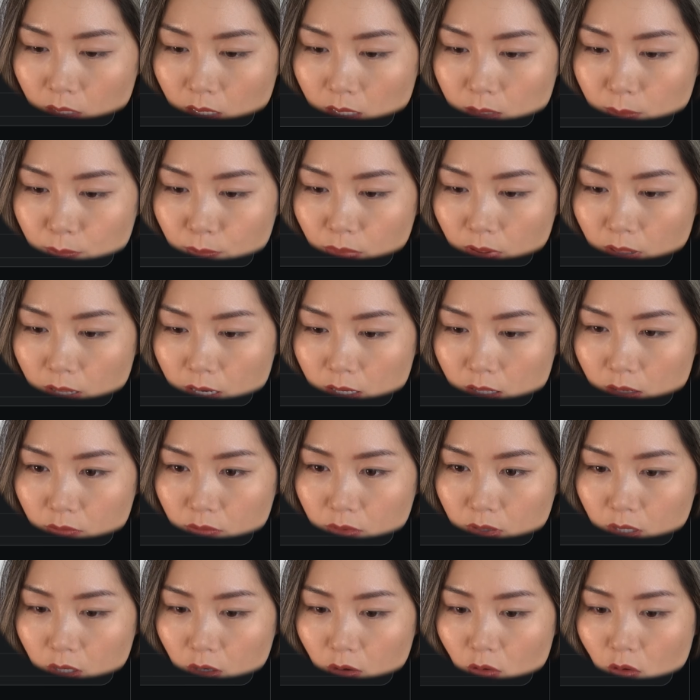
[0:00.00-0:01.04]
Let's play the
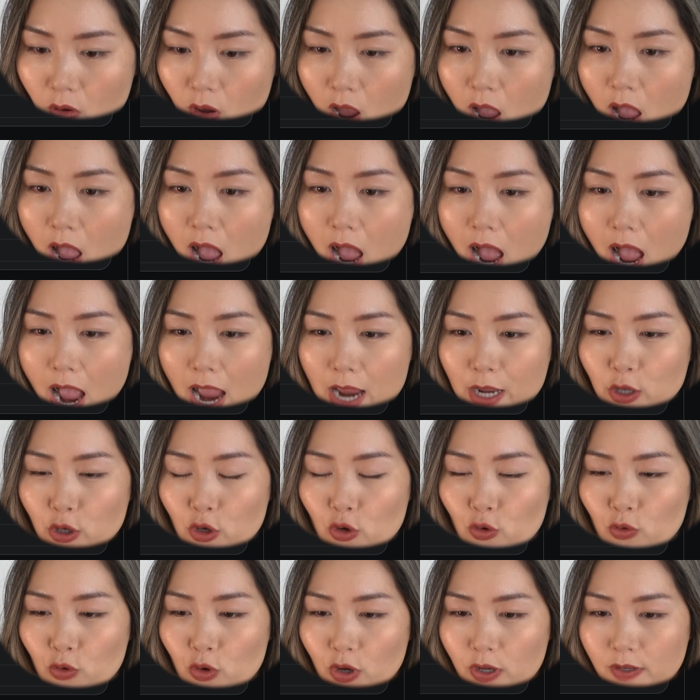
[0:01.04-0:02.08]
video. I
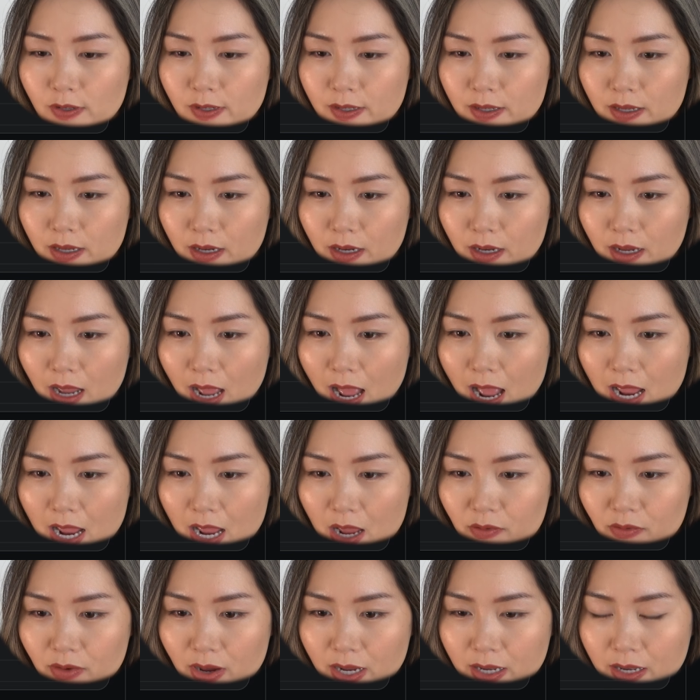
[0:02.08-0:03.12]
do not think I
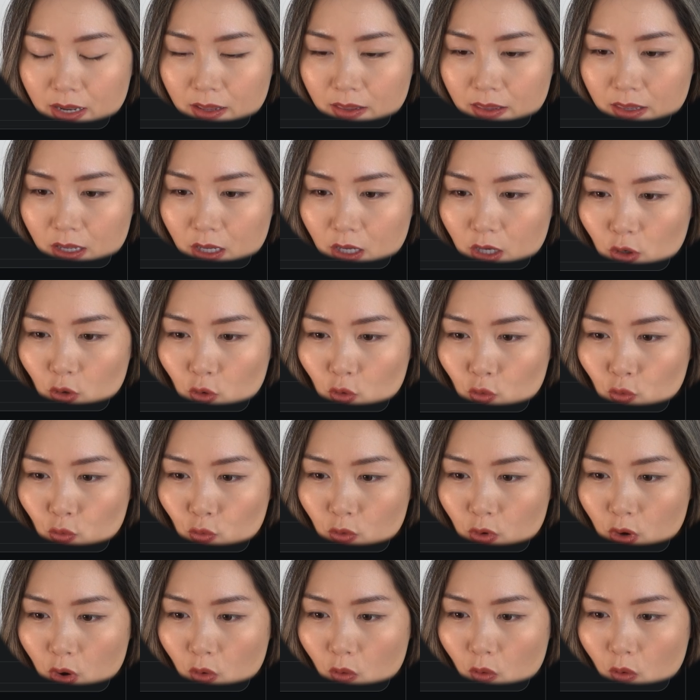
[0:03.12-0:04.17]
have anything
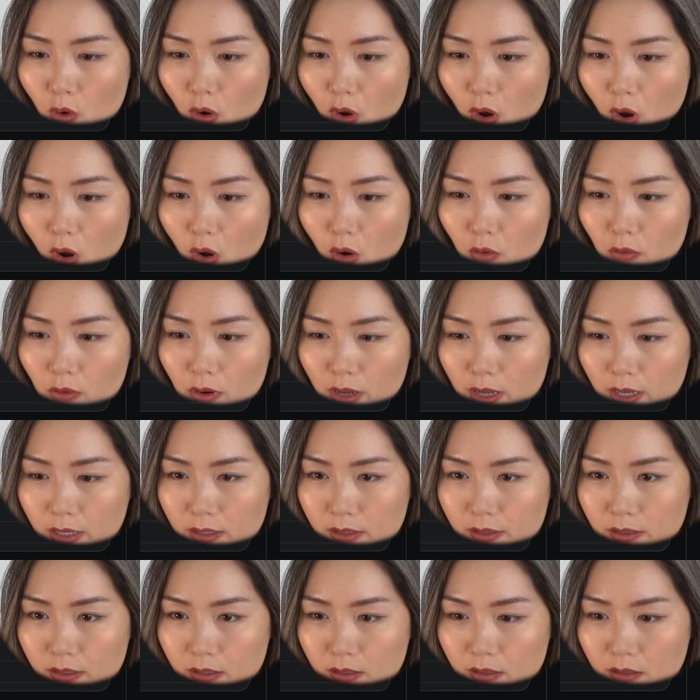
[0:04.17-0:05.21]
Google on
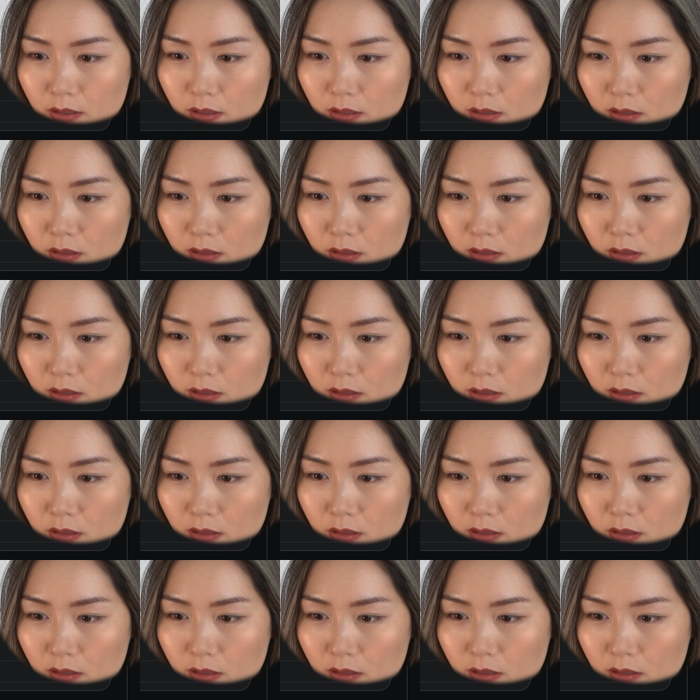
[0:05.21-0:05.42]
it.